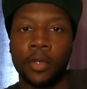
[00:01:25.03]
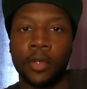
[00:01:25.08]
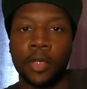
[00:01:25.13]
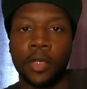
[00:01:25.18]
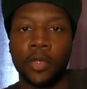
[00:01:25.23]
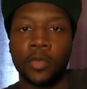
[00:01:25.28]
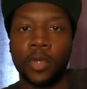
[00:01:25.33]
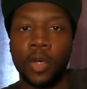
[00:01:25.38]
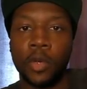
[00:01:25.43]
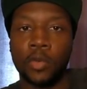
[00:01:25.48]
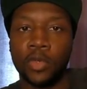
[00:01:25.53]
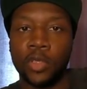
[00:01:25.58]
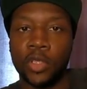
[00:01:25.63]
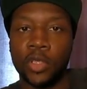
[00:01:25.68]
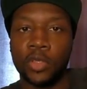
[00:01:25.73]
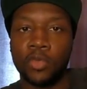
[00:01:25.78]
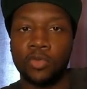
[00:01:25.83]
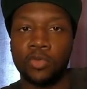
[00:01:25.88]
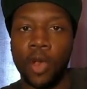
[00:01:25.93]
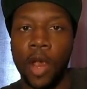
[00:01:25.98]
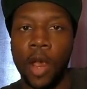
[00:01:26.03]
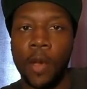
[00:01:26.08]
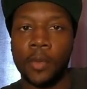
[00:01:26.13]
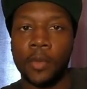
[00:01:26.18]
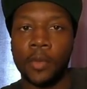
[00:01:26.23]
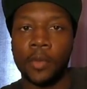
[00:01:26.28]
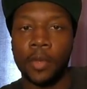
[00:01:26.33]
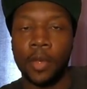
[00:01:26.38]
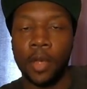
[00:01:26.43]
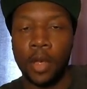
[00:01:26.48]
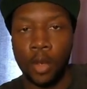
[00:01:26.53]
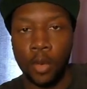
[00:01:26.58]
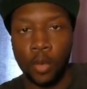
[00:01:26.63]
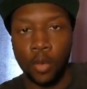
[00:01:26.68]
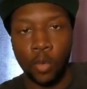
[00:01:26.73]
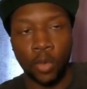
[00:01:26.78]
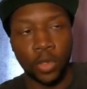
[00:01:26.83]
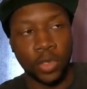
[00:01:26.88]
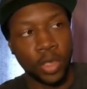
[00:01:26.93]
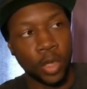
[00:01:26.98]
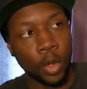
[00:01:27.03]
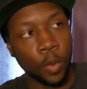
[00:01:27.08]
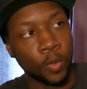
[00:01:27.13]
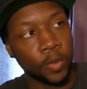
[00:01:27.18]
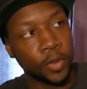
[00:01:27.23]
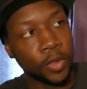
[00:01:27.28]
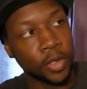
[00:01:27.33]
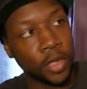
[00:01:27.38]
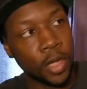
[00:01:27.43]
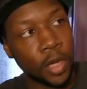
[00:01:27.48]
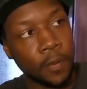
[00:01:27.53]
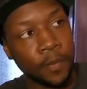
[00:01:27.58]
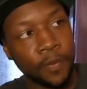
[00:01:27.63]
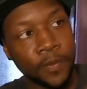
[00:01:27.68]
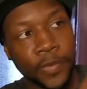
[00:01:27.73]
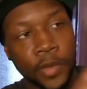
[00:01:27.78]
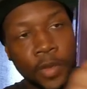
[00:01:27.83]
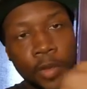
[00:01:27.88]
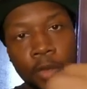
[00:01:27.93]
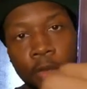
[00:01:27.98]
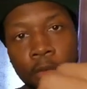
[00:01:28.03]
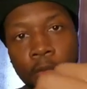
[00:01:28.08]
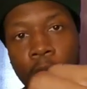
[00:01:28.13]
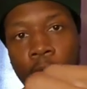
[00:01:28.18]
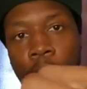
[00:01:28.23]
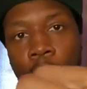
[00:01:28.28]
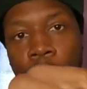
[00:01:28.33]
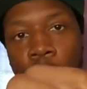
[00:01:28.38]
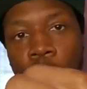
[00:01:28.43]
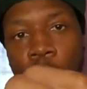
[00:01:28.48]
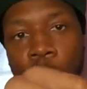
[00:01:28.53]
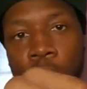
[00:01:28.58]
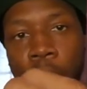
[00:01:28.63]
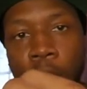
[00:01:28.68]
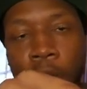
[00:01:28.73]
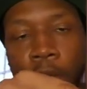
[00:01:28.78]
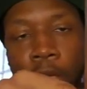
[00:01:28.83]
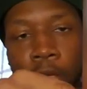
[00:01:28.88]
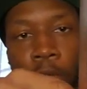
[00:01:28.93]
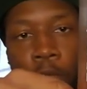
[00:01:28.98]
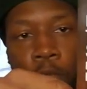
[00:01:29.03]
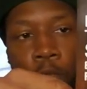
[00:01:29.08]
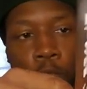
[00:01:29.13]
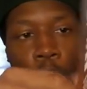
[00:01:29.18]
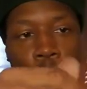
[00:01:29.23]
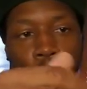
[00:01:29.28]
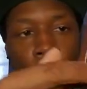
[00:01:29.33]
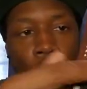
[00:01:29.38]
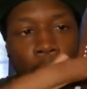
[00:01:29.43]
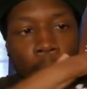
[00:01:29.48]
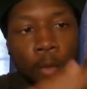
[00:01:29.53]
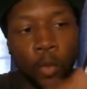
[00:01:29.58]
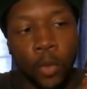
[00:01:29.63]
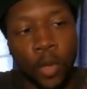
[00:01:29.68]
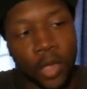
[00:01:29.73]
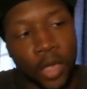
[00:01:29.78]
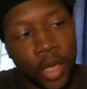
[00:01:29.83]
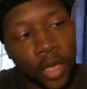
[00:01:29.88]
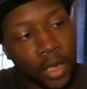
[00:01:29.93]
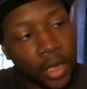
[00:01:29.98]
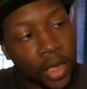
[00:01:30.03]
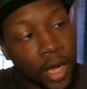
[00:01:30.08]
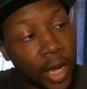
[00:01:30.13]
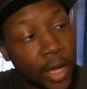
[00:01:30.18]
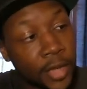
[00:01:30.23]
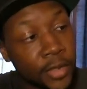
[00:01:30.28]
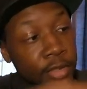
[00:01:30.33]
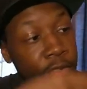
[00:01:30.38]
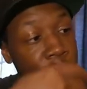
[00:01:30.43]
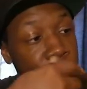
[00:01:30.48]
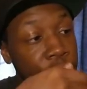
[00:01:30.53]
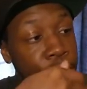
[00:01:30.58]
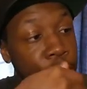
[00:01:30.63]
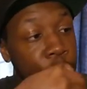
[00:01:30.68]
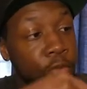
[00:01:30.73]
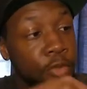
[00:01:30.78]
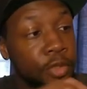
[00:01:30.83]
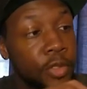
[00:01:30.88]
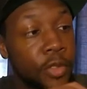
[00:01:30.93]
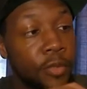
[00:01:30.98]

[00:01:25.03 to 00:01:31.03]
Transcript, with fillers: That's what I was just describing. Once I open this up, your braid and your fluorocarbon, what kind of lines to use.